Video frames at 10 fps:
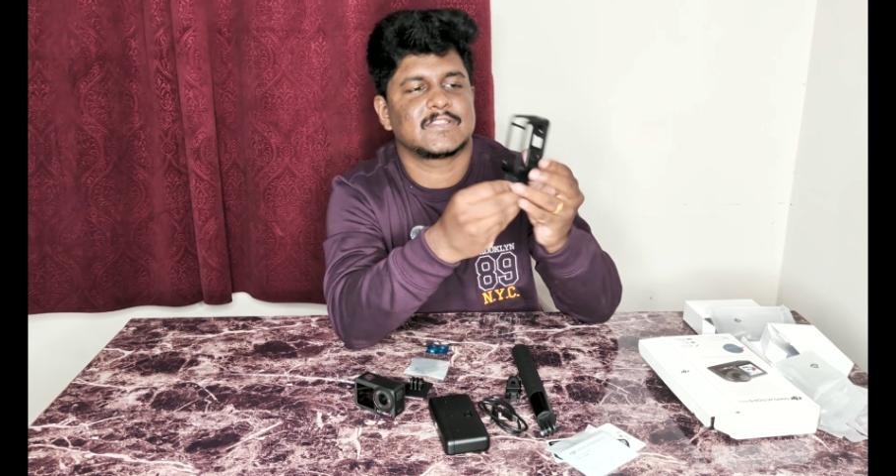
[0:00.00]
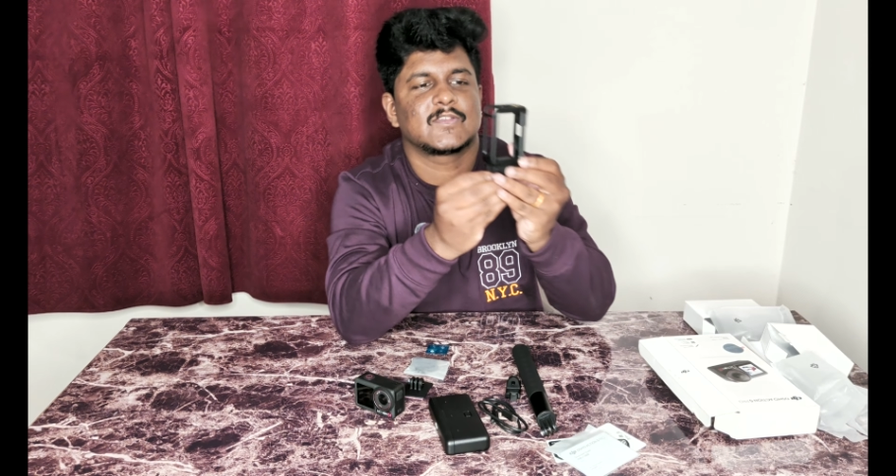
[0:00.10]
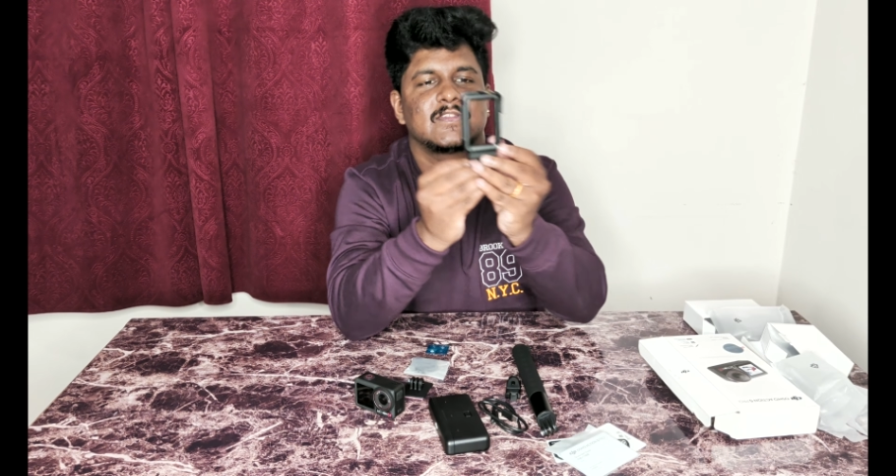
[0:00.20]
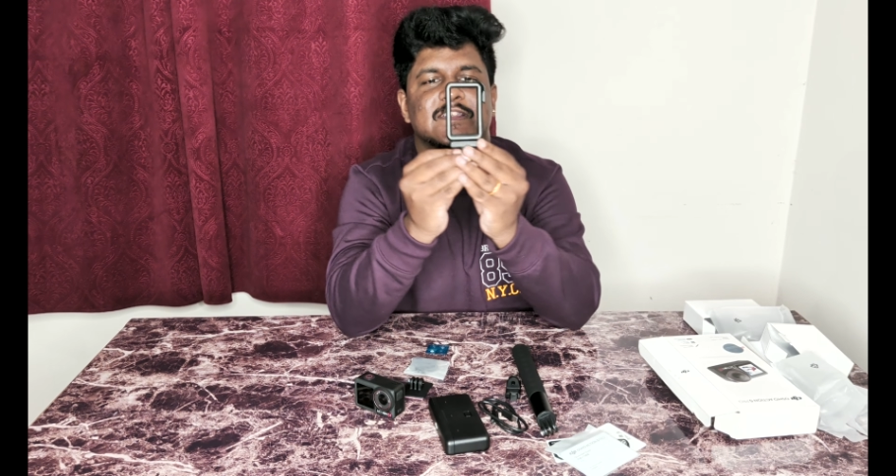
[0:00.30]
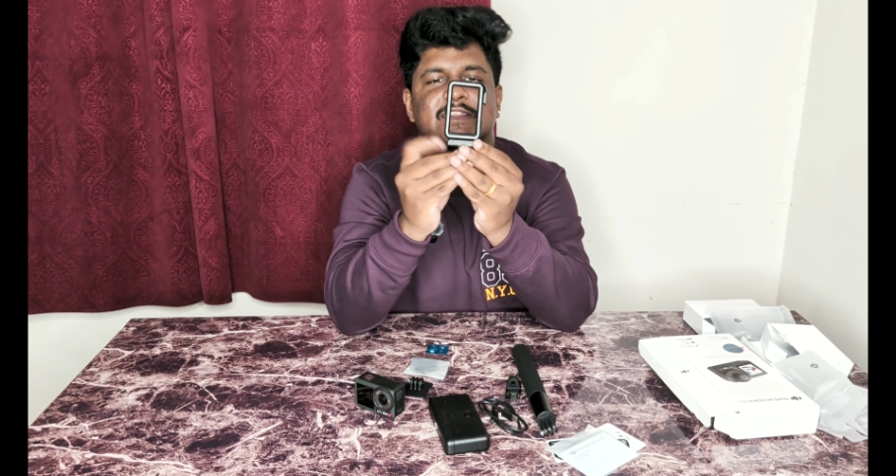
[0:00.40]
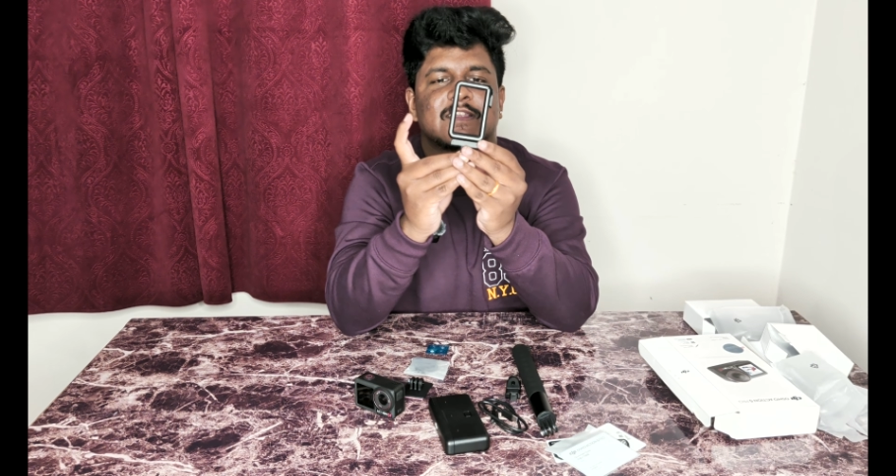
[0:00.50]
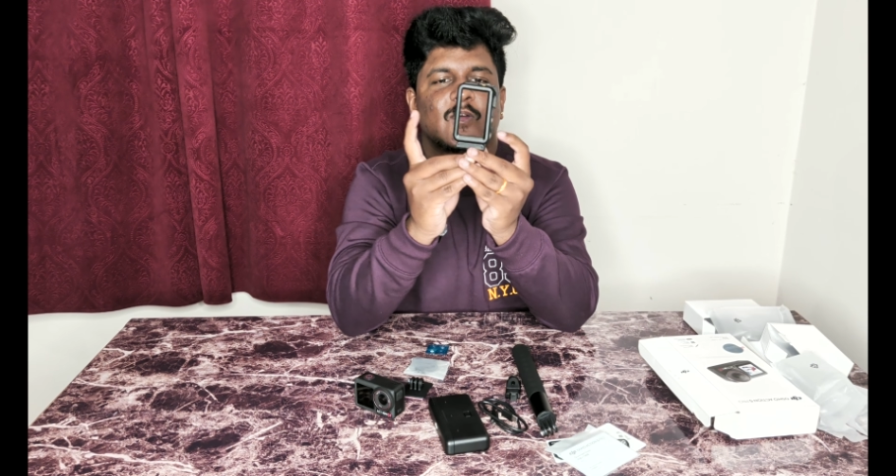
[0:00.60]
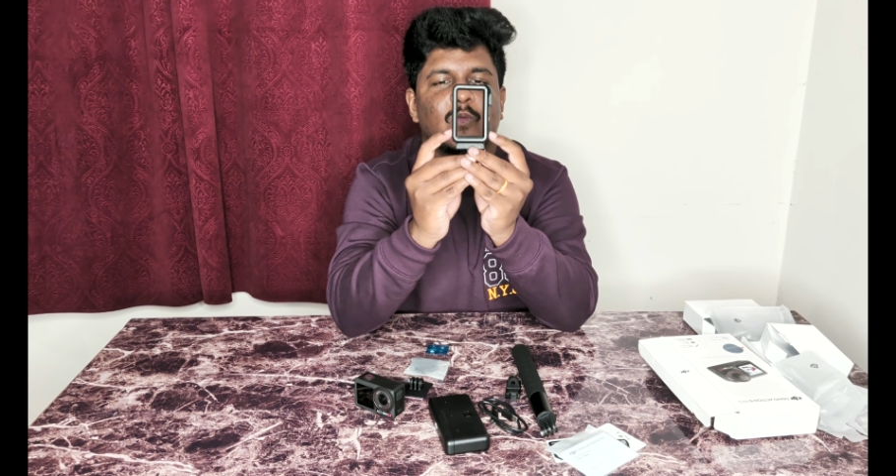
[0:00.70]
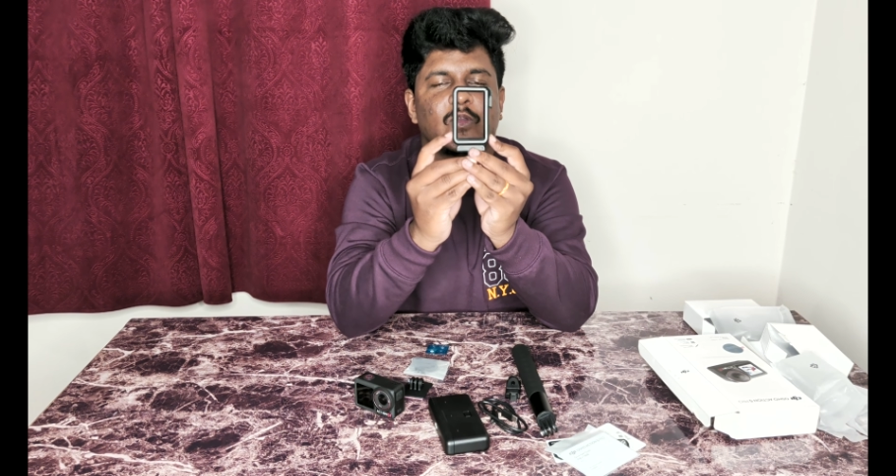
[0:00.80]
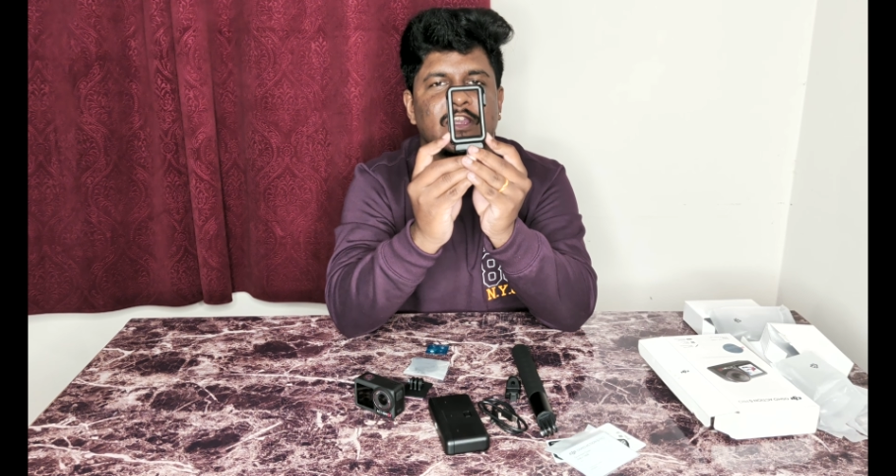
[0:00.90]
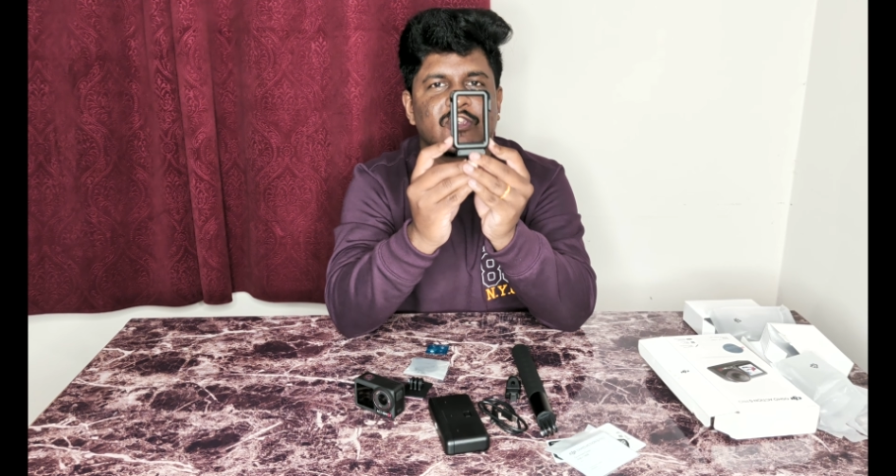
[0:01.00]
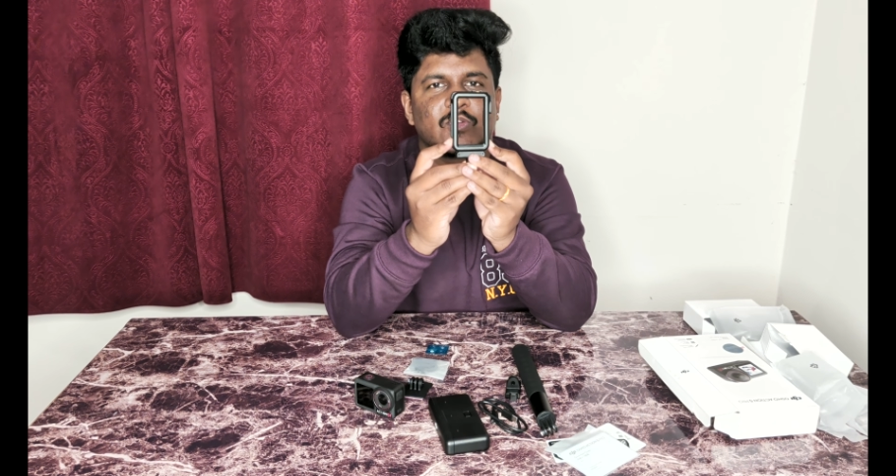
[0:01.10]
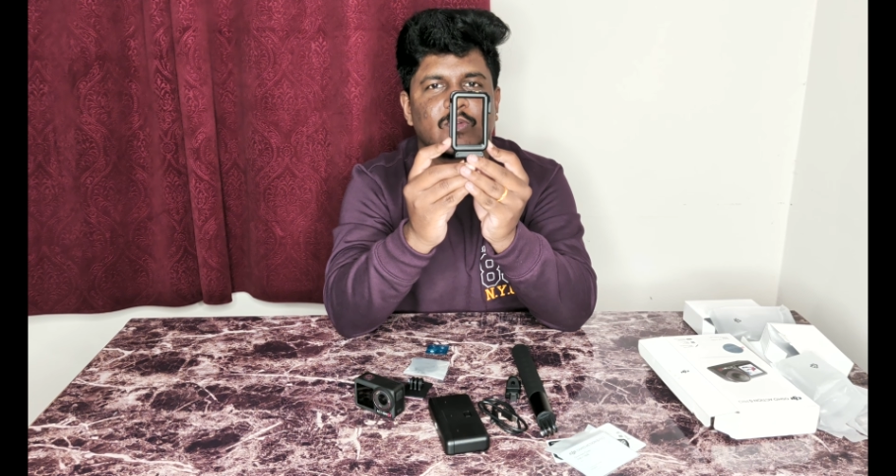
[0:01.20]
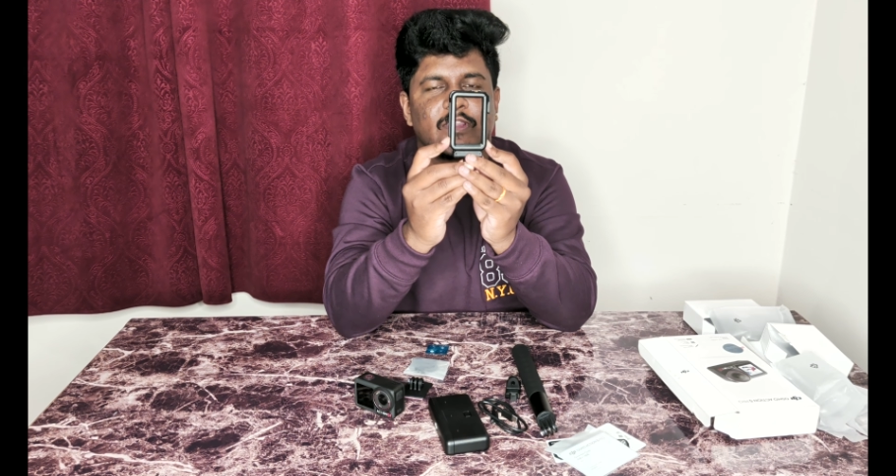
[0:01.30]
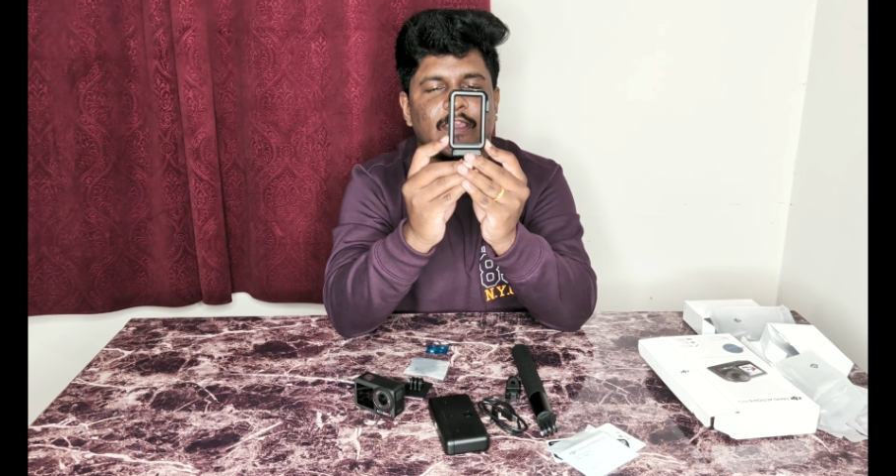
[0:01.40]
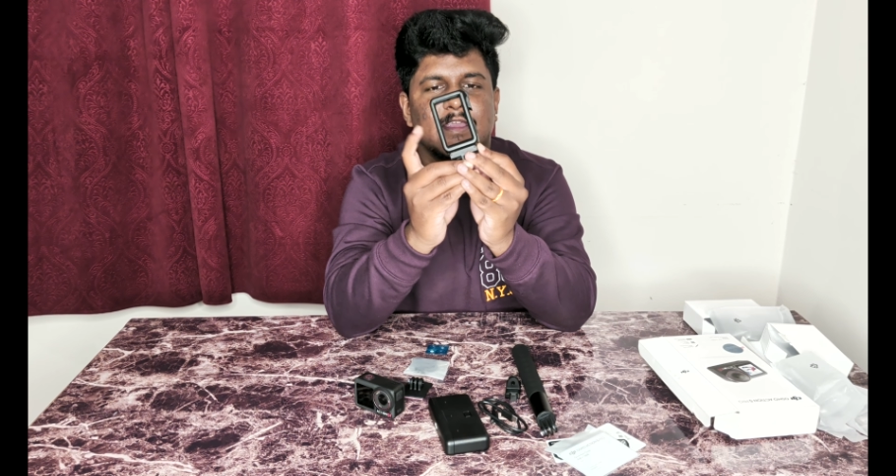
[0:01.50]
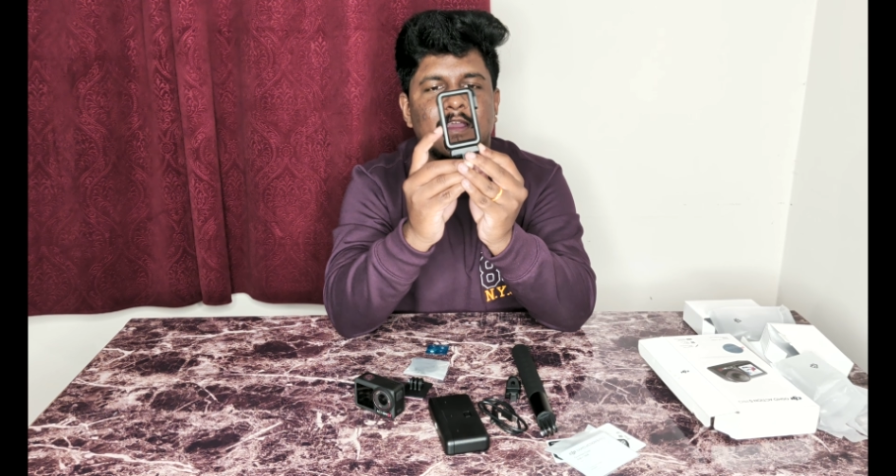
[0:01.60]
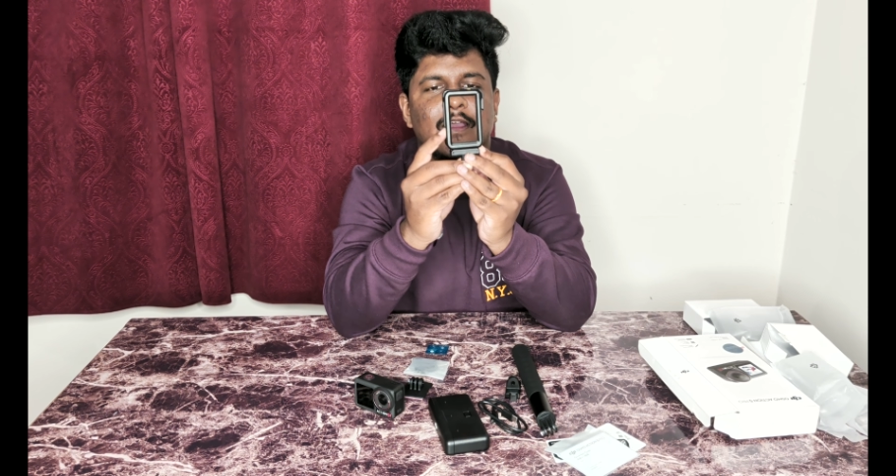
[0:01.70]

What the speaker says: So this is how you can shoot the